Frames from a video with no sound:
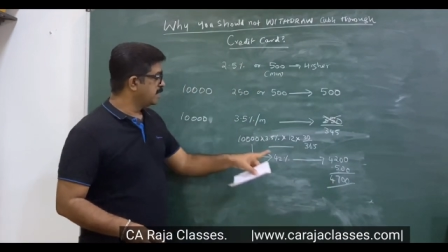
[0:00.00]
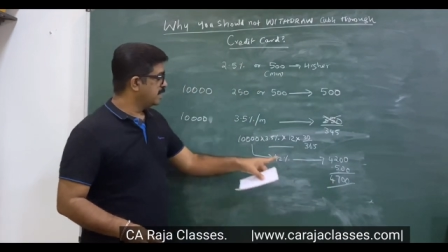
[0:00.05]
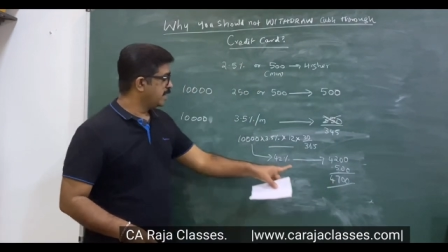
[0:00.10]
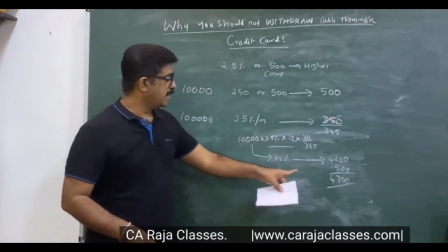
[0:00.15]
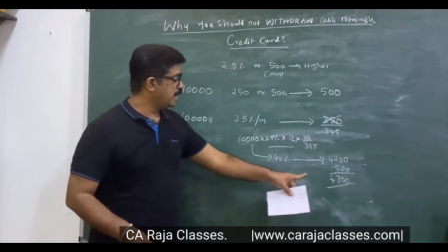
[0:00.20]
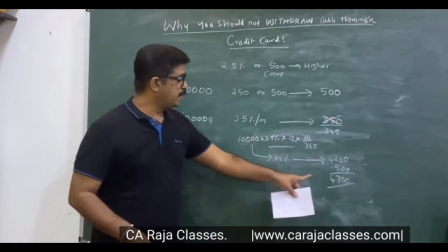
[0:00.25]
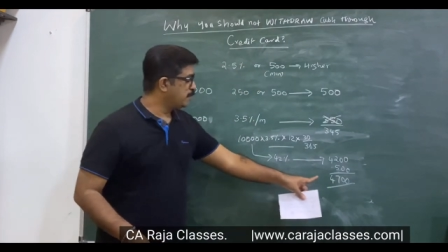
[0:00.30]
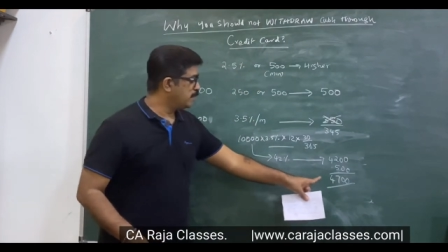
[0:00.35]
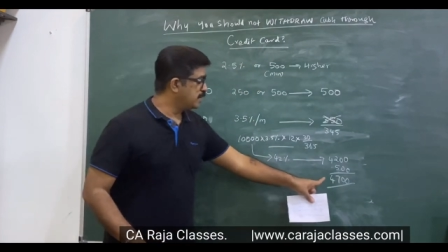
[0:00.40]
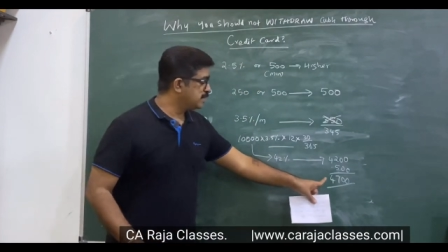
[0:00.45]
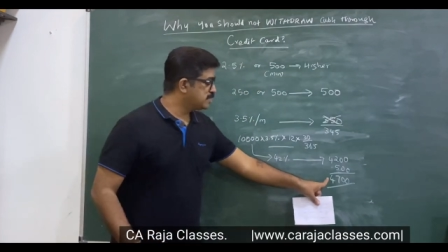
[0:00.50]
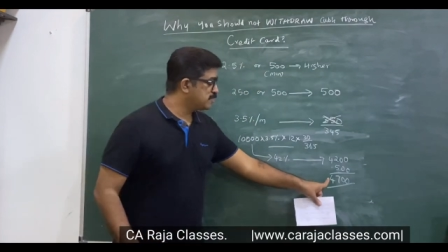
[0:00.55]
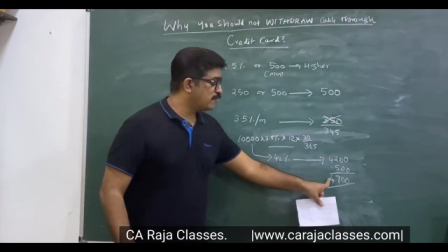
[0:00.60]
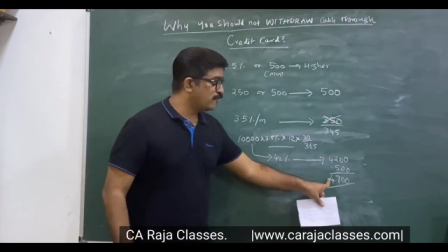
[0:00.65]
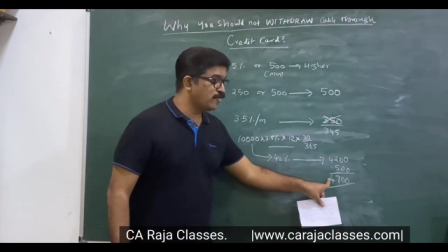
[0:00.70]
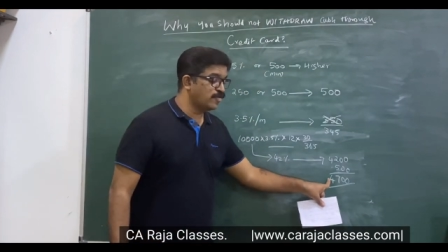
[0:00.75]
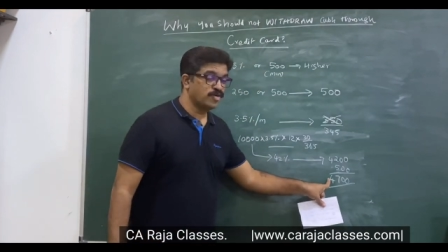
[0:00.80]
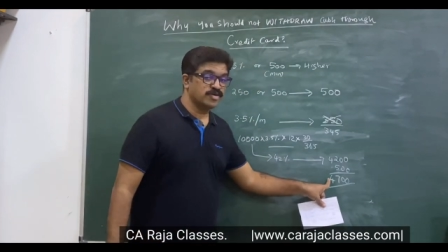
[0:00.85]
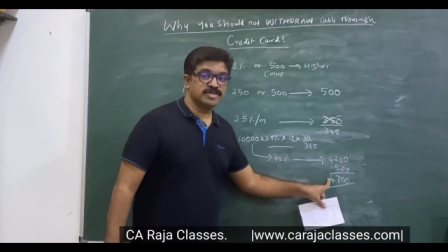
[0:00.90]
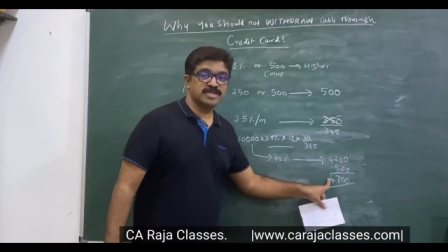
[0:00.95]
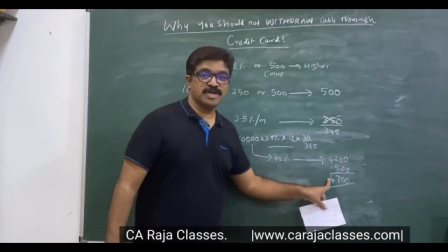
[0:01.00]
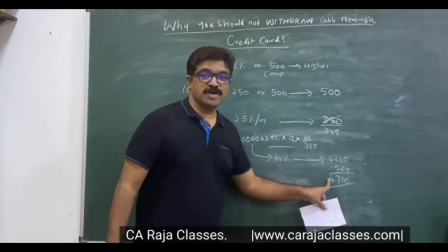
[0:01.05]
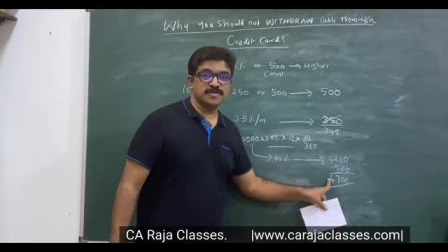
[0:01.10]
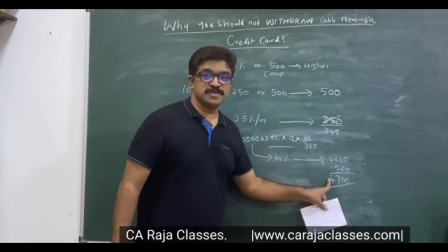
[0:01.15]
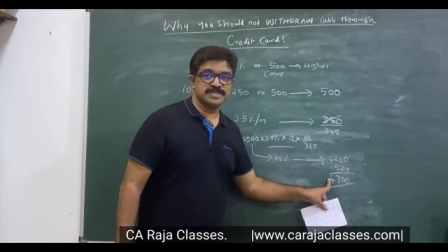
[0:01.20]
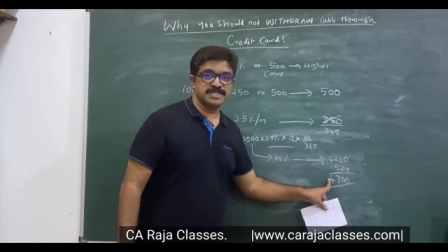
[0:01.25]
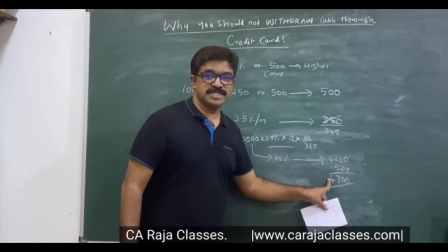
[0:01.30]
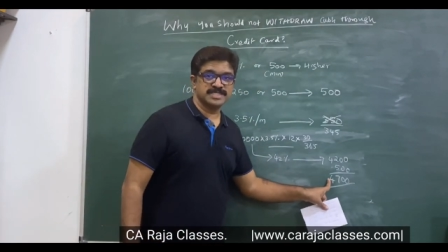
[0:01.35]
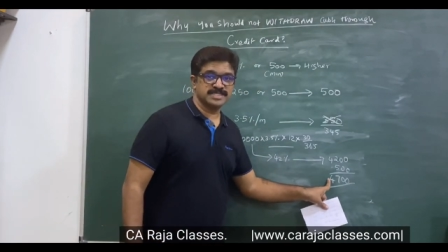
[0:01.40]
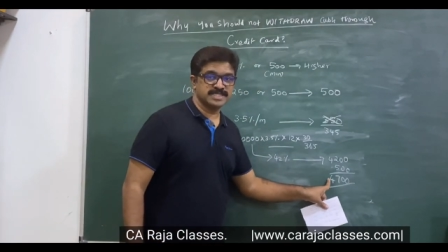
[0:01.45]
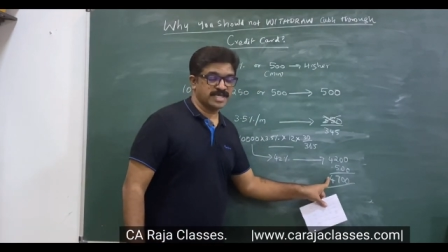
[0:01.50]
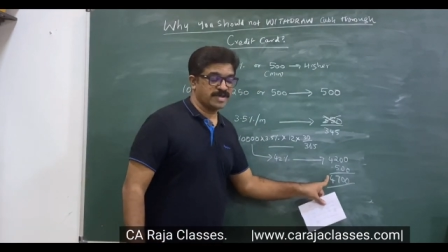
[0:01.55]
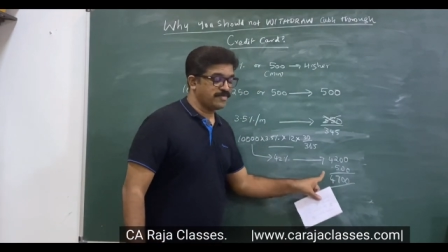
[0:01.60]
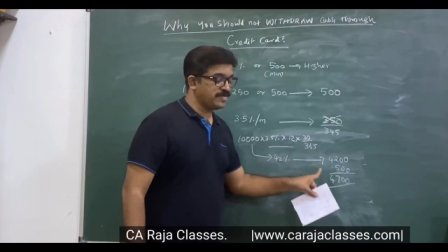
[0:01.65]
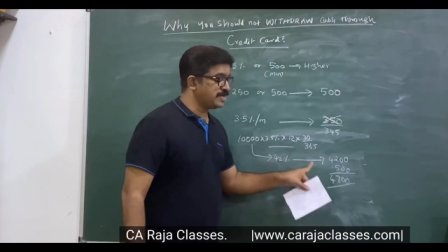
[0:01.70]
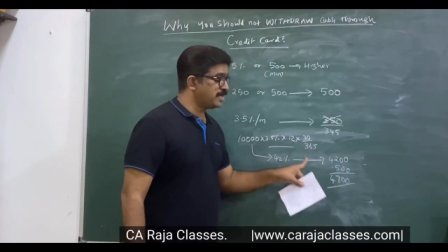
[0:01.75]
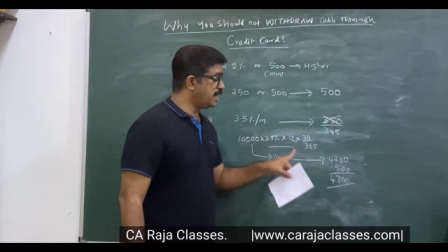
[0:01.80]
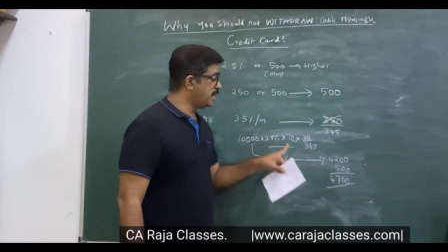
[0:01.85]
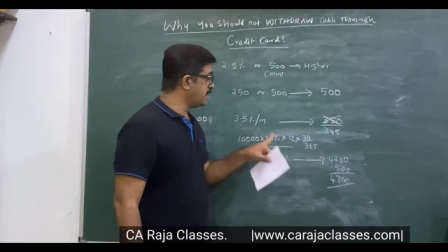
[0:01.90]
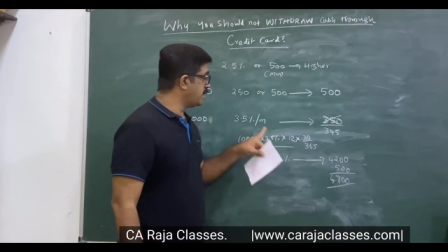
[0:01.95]
It means
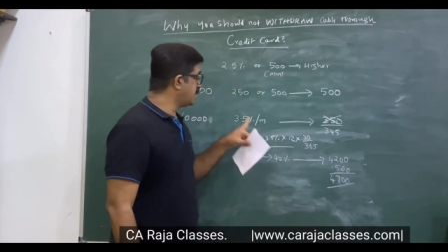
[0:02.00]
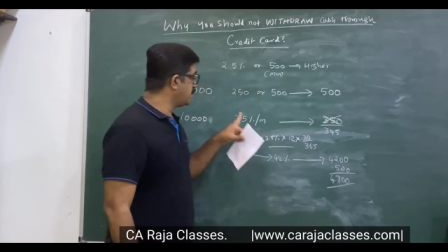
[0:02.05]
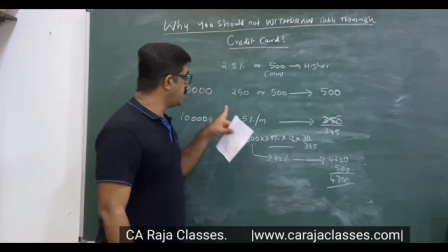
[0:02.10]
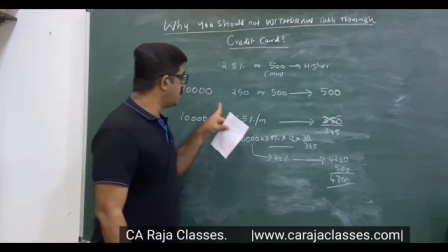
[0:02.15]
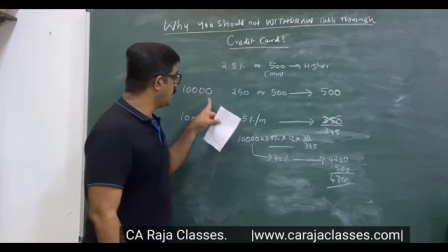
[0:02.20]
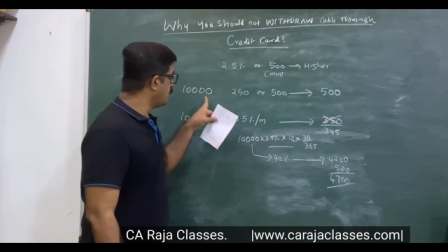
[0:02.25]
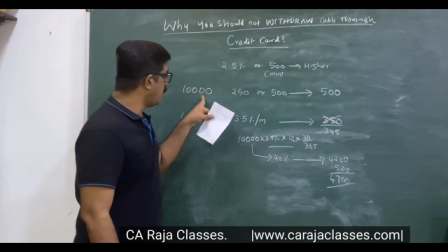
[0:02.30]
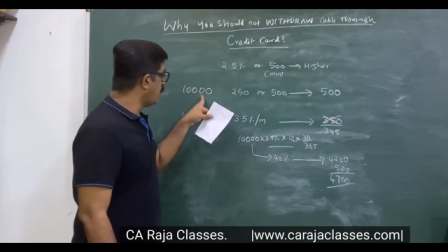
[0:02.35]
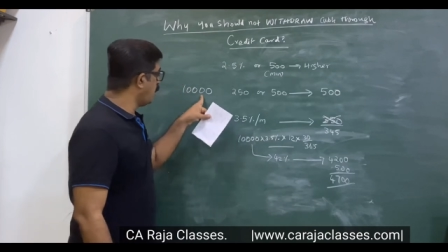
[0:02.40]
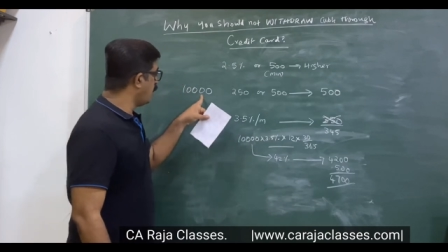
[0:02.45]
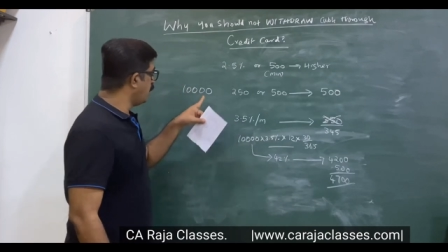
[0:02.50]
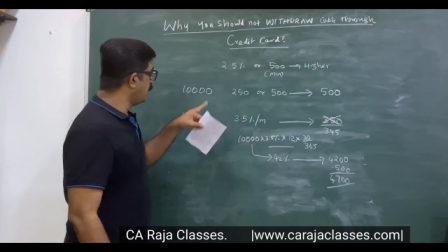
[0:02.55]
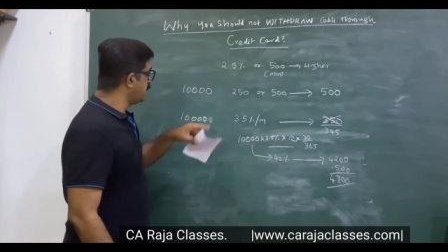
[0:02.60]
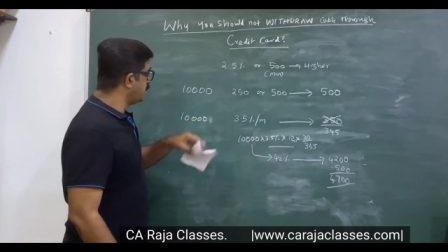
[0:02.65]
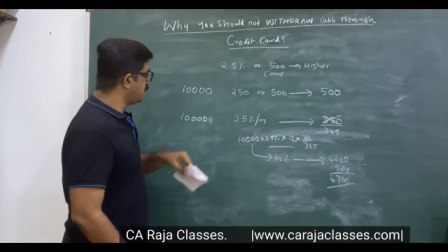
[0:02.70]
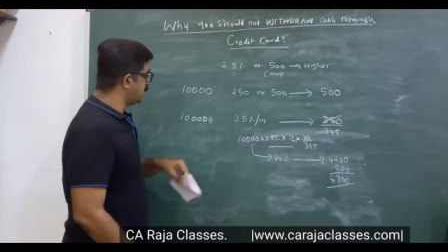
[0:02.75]
4,700 on